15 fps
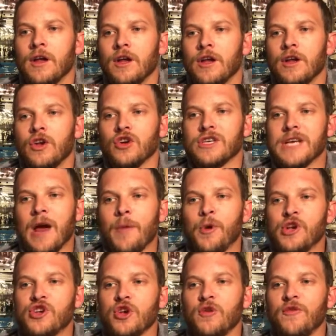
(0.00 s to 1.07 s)
You're
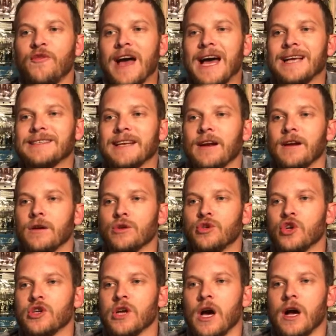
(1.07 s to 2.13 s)
typing too fast. I don't know what you're
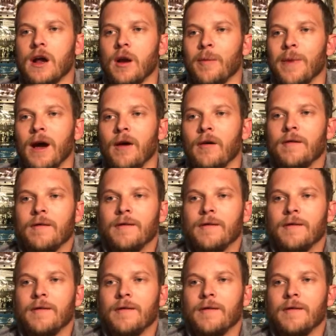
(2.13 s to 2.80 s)
talking about.